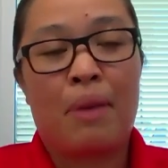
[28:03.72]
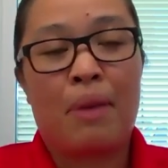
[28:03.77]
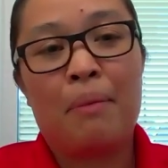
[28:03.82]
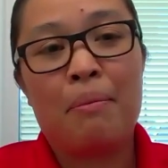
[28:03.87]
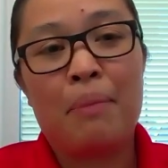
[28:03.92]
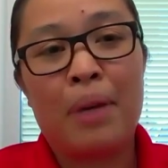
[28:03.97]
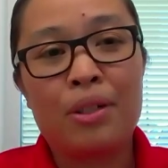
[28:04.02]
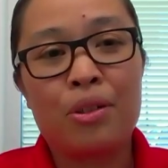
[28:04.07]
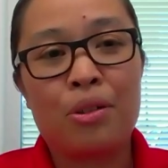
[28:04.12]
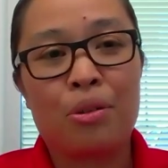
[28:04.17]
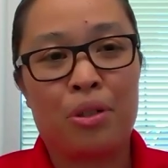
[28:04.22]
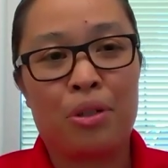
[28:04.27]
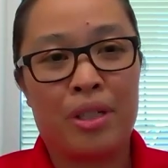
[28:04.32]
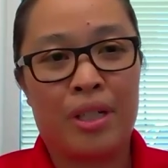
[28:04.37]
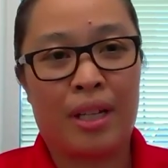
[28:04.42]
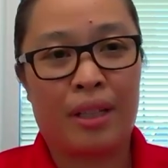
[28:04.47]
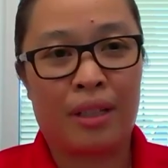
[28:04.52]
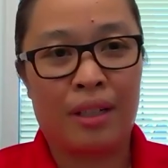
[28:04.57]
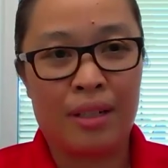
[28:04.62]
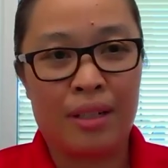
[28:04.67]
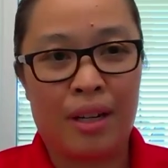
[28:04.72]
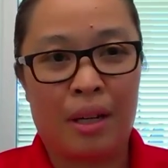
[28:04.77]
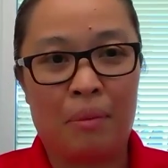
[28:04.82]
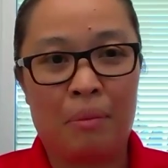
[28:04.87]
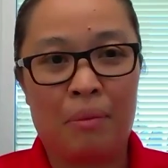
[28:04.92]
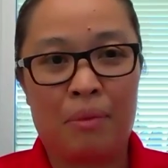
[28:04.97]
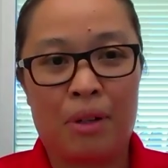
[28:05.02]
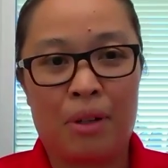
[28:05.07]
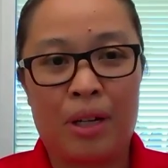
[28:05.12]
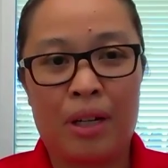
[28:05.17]
my mentors at the
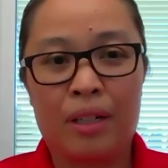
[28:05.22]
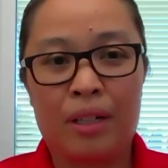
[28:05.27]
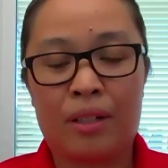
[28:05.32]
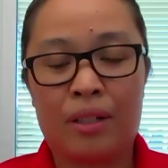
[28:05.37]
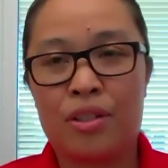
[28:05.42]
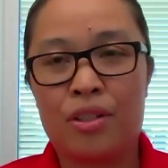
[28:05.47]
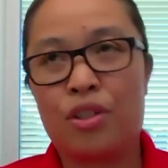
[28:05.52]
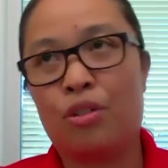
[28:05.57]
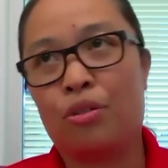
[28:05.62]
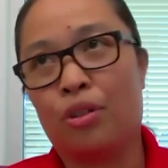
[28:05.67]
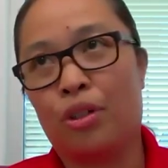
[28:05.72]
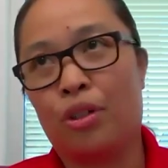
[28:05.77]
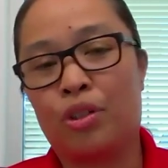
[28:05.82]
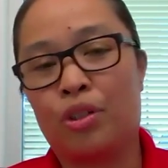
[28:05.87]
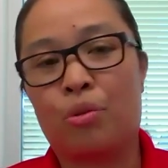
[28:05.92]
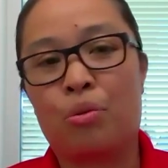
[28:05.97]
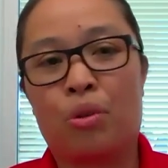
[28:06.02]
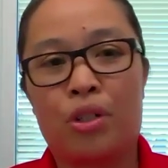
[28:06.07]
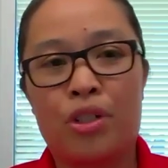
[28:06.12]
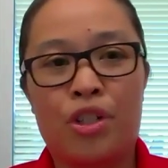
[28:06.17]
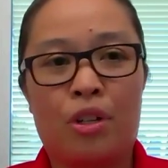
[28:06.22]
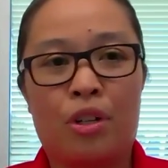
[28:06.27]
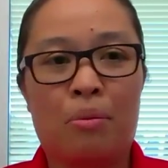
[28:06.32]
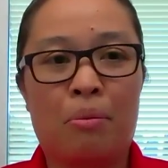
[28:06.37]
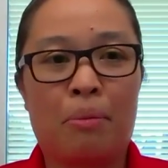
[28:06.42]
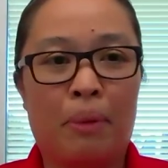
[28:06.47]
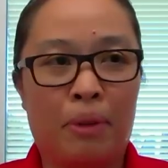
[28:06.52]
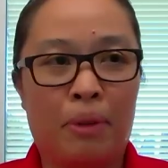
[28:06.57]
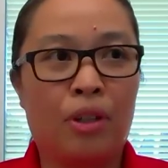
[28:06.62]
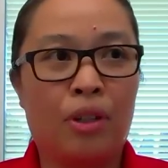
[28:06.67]
time, right? Because you look towards your
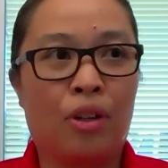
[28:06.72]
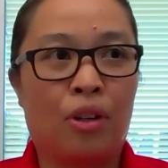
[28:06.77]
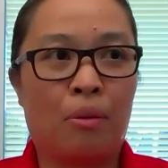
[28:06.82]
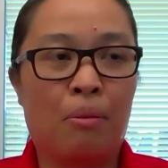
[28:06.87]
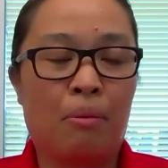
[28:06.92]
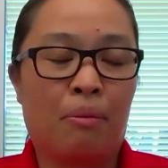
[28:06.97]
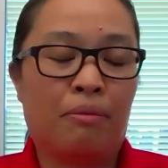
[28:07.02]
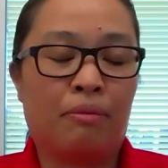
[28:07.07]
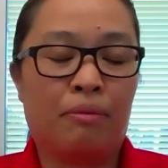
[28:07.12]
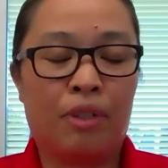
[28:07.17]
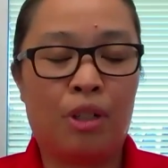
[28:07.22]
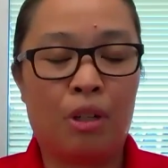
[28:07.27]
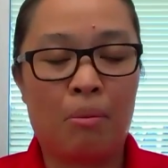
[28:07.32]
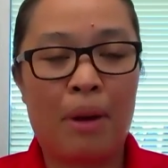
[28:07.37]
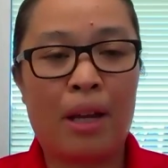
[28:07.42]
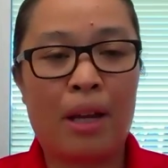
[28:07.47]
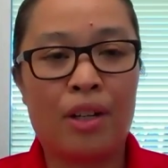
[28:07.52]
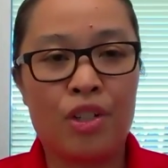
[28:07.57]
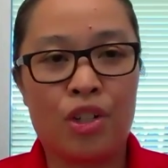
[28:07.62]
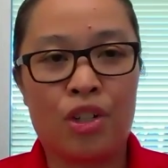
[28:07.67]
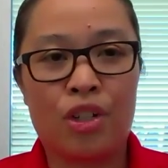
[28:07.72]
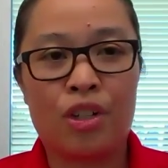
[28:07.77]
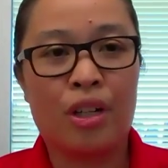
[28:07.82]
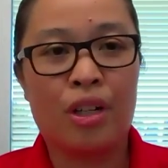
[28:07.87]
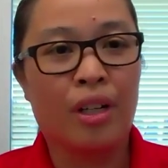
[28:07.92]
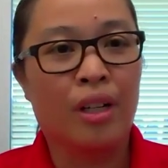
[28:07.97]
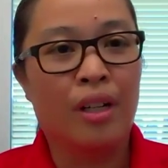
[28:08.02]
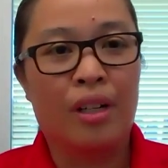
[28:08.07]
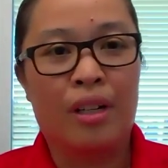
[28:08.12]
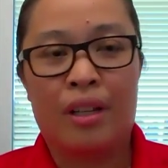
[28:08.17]
your your manager,
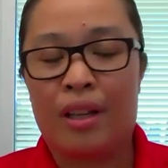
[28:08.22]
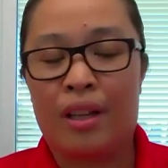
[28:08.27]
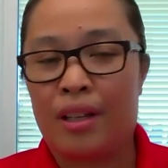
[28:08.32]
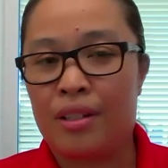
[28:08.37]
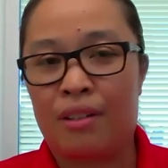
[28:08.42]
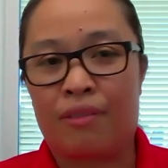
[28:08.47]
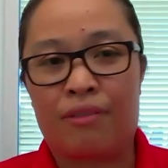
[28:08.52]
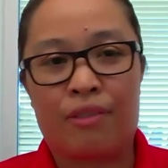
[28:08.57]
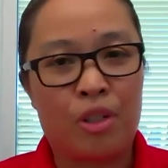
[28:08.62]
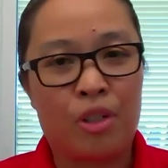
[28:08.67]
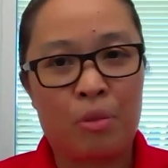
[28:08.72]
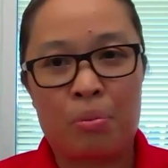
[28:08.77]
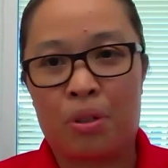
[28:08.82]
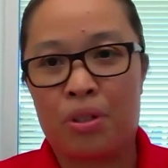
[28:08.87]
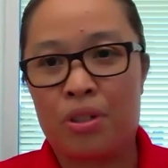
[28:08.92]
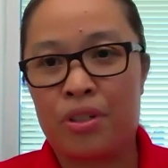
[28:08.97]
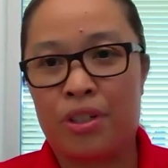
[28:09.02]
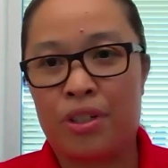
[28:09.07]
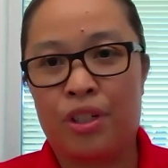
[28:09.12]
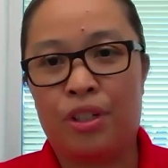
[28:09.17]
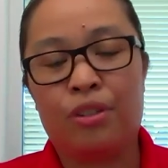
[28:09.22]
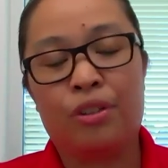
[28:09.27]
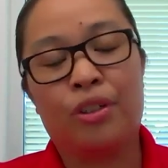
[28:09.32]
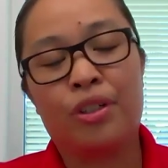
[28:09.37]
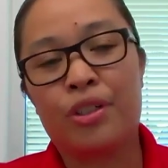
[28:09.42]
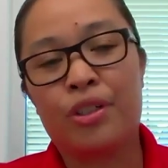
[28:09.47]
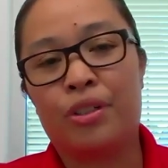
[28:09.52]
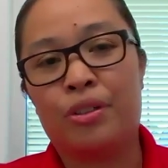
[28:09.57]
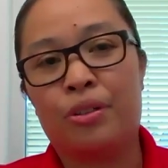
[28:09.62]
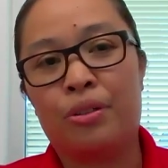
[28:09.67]
that's the first person you
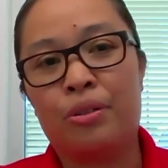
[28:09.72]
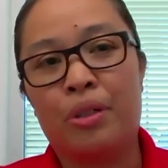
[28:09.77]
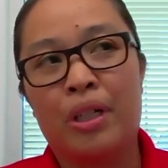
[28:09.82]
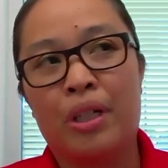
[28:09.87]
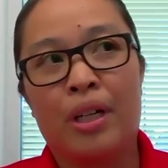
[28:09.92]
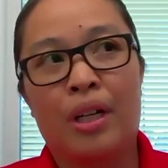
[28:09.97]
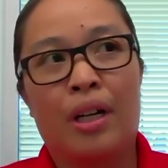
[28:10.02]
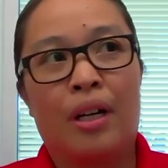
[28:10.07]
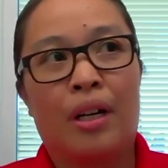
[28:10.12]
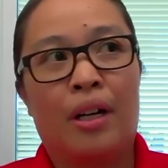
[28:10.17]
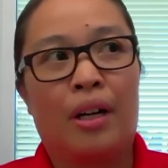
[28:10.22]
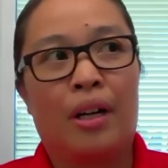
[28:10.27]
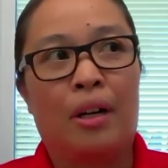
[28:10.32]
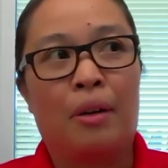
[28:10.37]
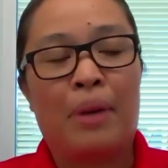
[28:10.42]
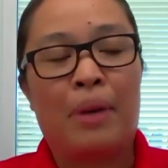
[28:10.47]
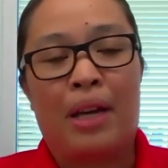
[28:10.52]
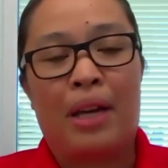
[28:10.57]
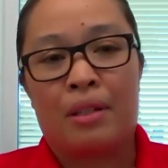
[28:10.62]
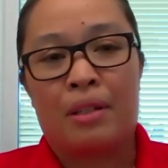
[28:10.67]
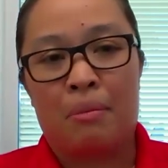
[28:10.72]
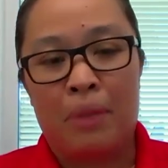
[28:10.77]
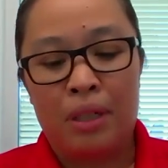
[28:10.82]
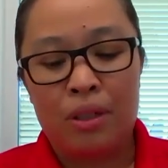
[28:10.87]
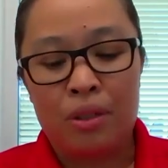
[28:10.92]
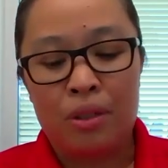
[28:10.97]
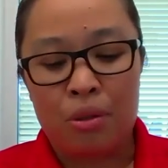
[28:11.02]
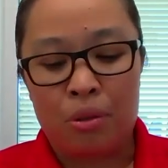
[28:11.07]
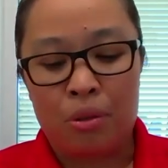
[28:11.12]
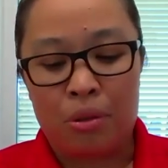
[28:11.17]
look to um, as a
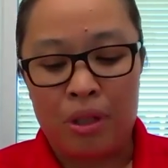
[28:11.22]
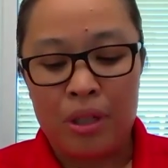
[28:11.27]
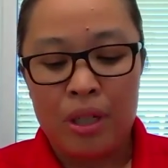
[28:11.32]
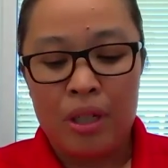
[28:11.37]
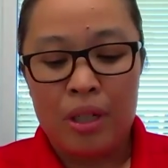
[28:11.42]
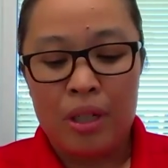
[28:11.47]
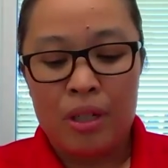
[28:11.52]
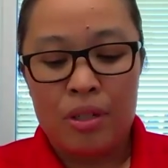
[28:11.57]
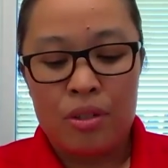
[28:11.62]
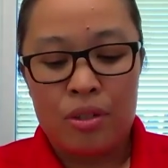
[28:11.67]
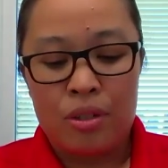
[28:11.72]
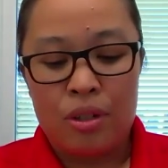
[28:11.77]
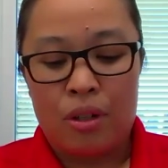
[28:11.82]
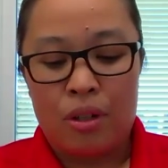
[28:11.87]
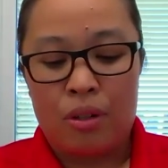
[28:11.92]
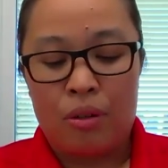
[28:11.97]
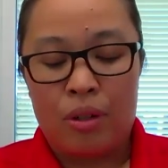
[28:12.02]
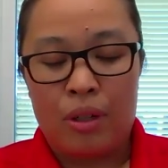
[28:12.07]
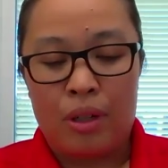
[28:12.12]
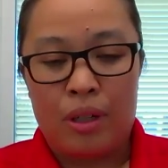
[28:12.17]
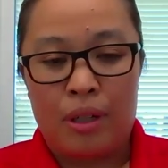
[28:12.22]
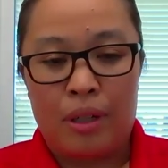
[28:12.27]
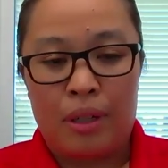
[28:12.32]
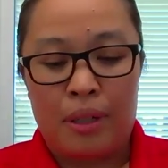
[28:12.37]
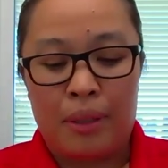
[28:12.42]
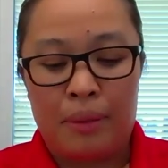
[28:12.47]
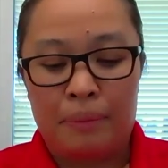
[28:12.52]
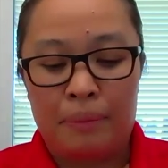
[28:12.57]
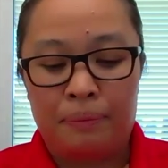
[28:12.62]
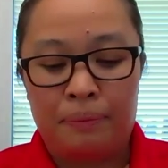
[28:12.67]
mentor. So
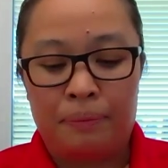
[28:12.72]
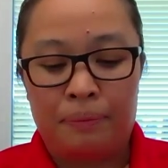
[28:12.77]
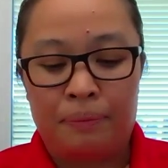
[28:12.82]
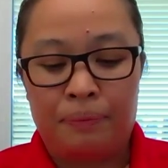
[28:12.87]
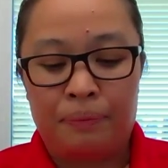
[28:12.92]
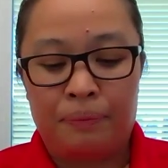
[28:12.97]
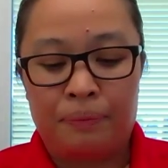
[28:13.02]
um,